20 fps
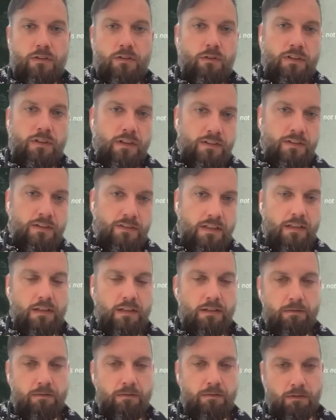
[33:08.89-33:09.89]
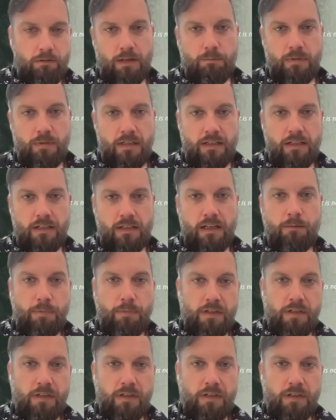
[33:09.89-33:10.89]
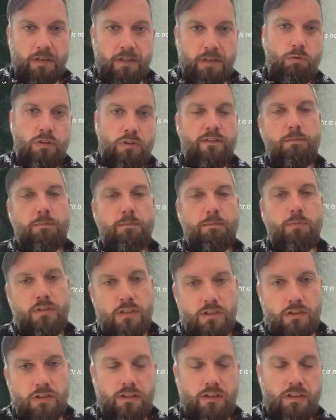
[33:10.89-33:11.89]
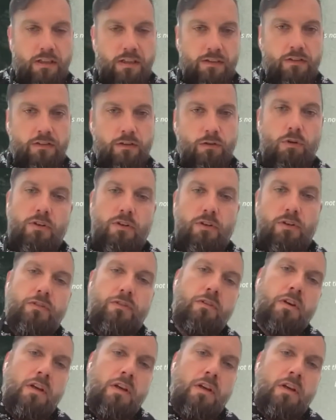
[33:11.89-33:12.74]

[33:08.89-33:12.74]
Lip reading: So you can see, okay, big companies, what are they positioning and so on.